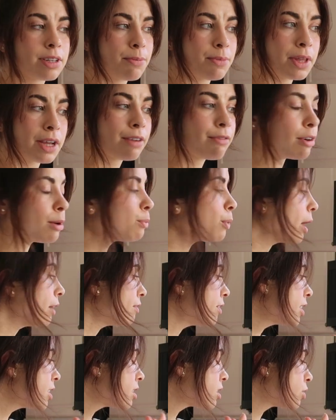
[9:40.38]
something for
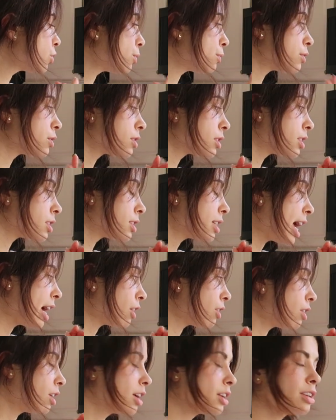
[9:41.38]
breakfast or to
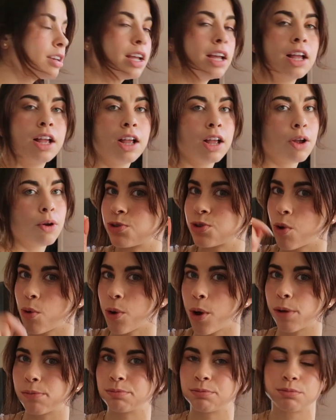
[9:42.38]
snack on. So
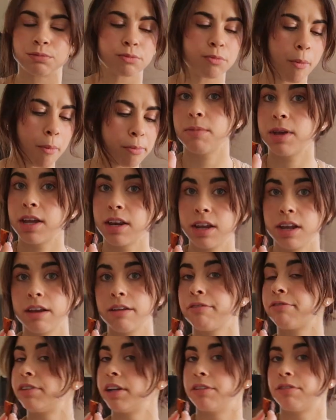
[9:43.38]
good,
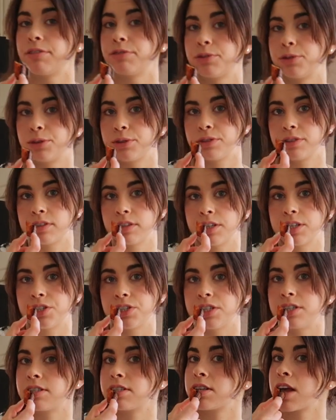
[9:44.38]
meaty, flavorful,
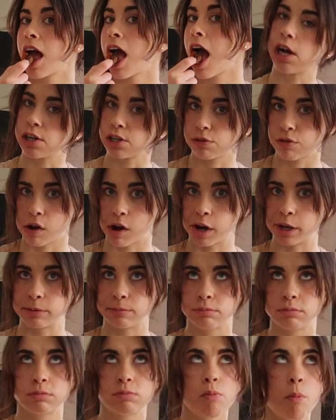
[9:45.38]
delicious,
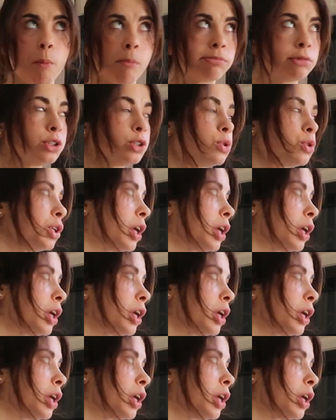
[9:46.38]
satisfying. So